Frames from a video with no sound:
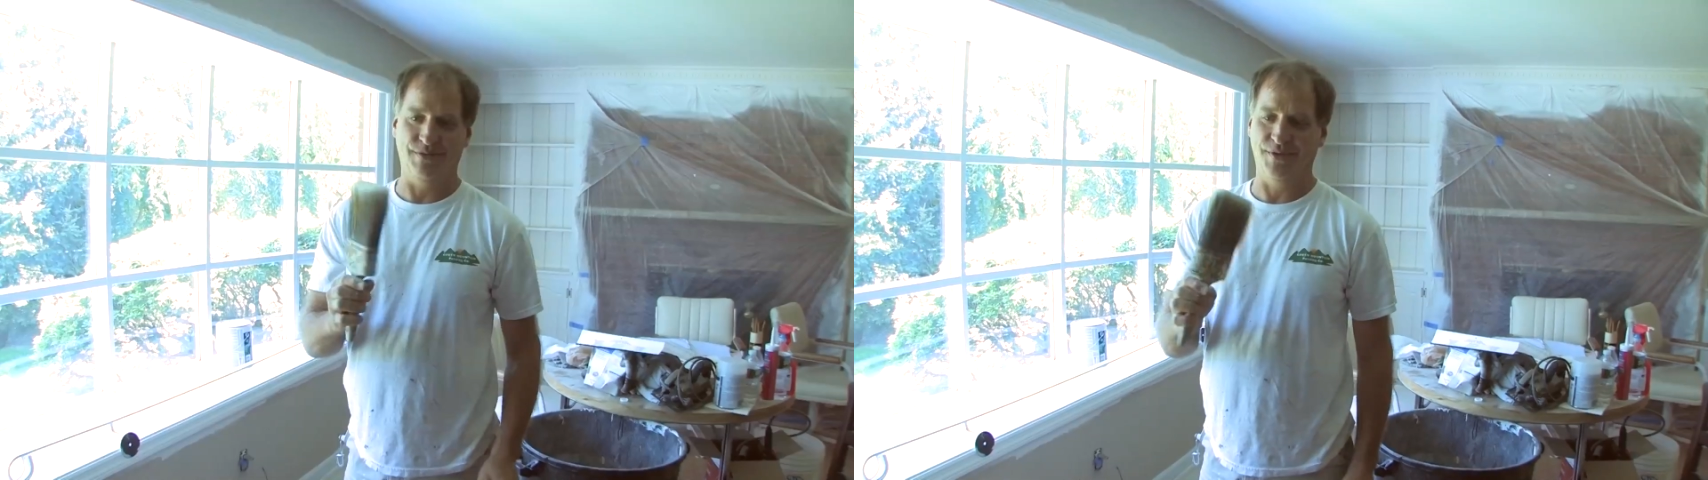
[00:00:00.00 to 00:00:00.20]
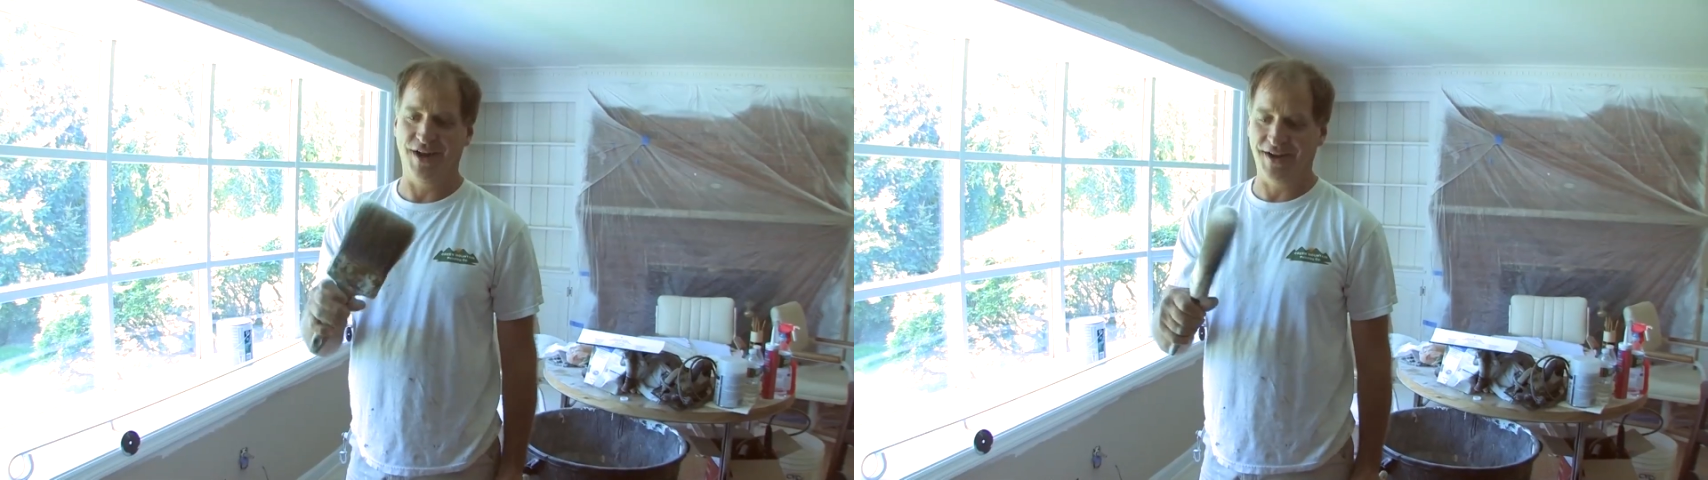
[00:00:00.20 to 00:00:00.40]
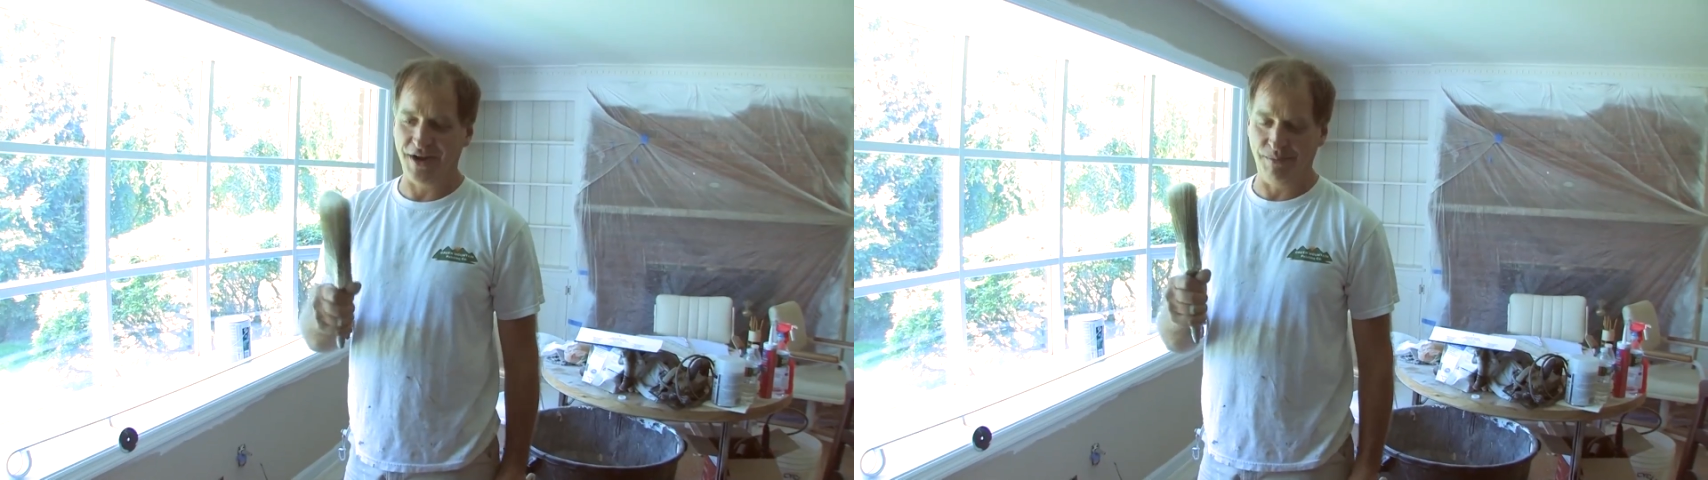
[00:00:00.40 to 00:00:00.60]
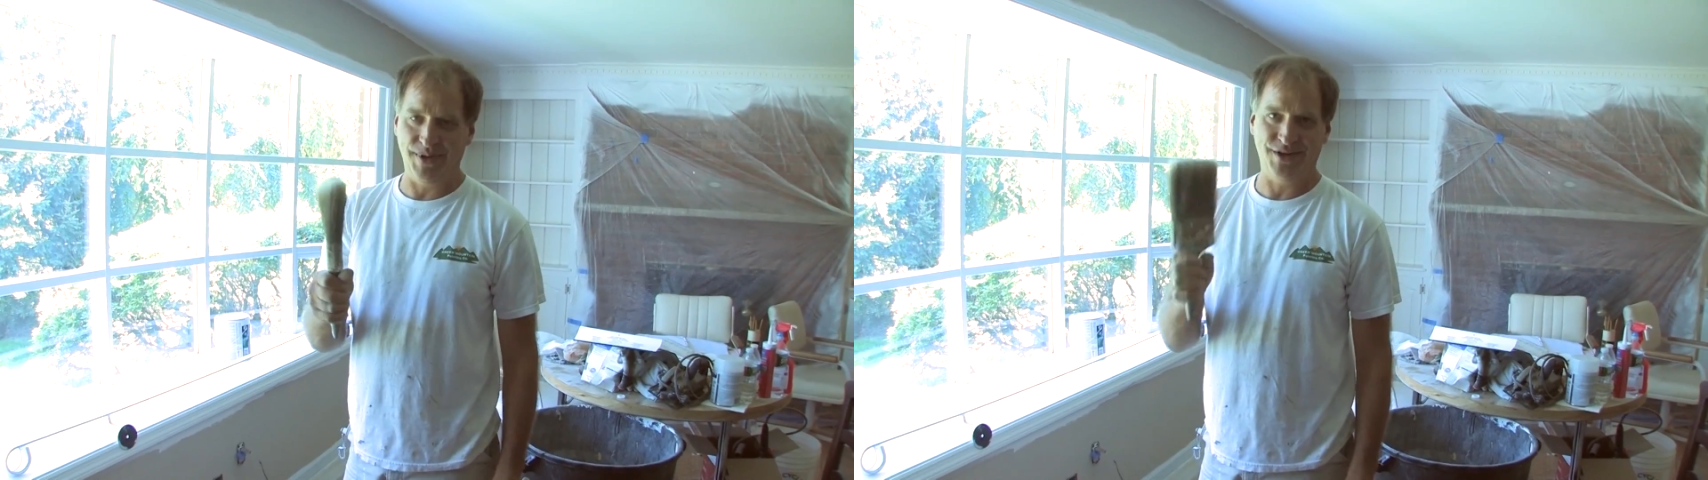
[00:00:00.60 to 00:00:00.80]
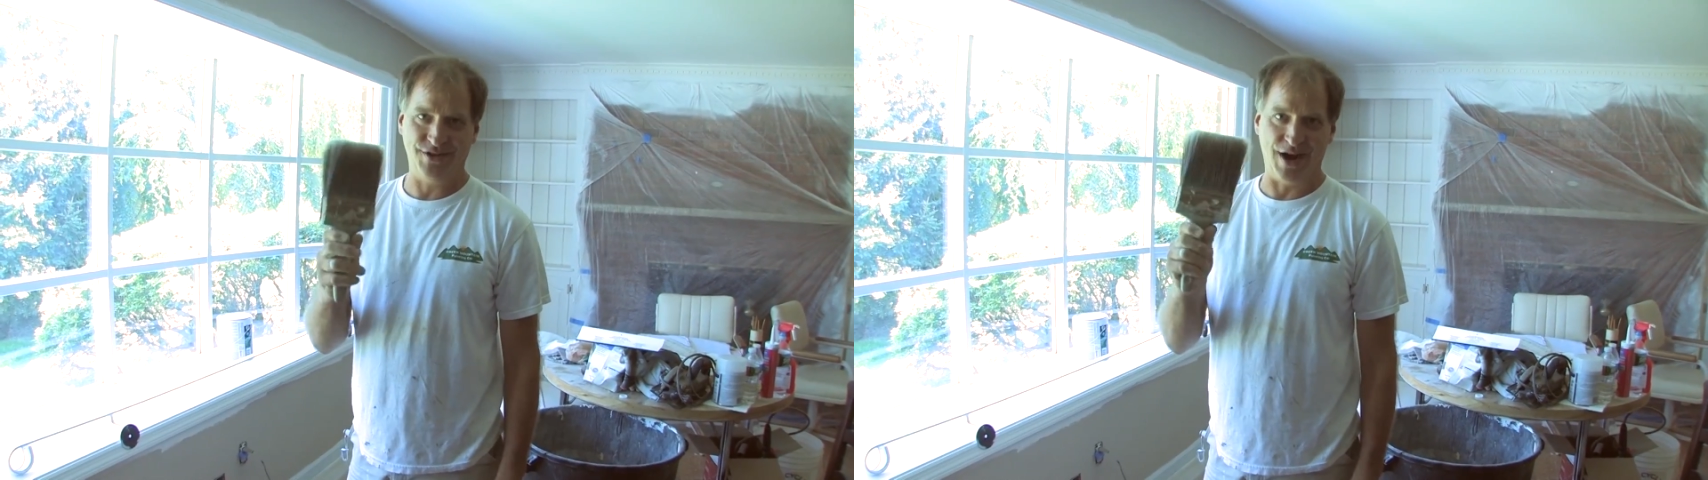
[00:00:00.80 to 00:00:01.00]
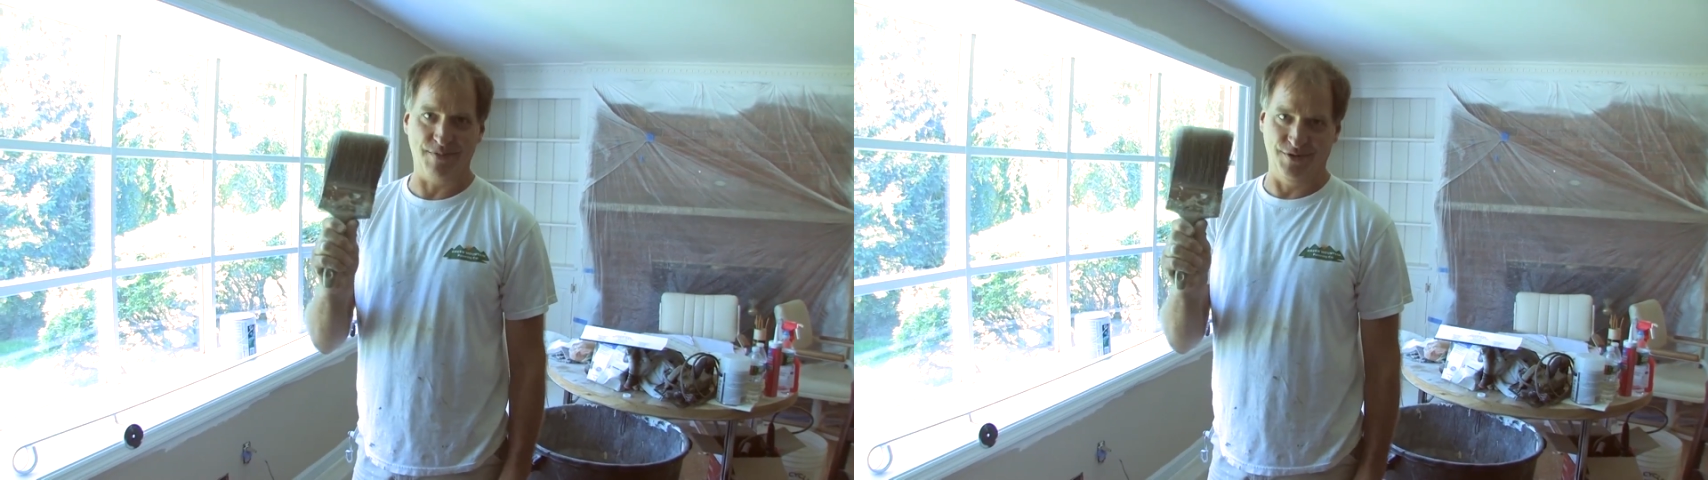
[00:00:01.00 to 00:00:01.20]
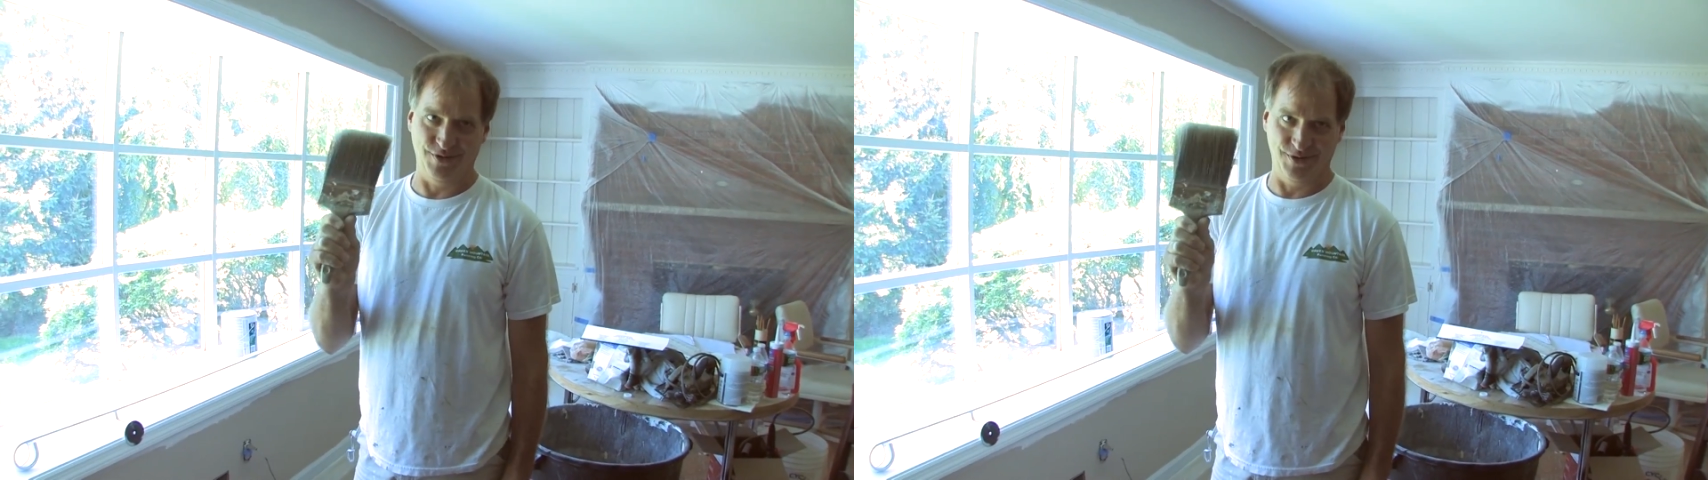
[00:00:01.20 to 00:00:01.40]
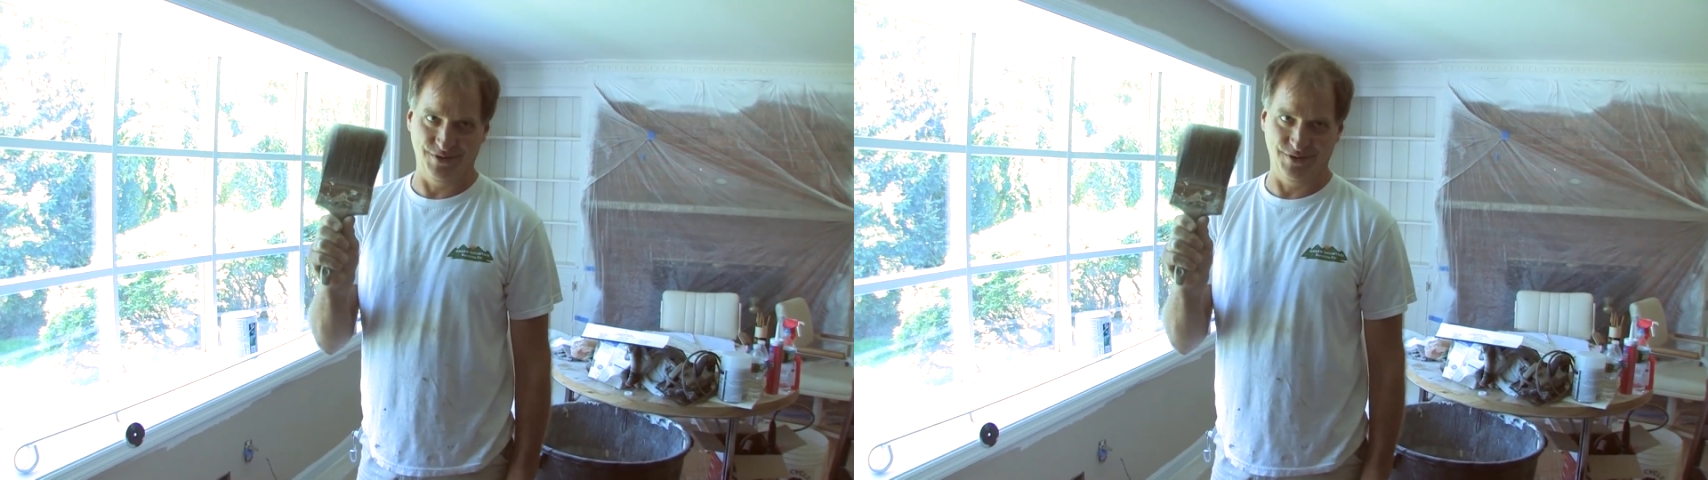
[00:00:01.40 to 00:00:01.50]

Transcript: When I got a big job to do,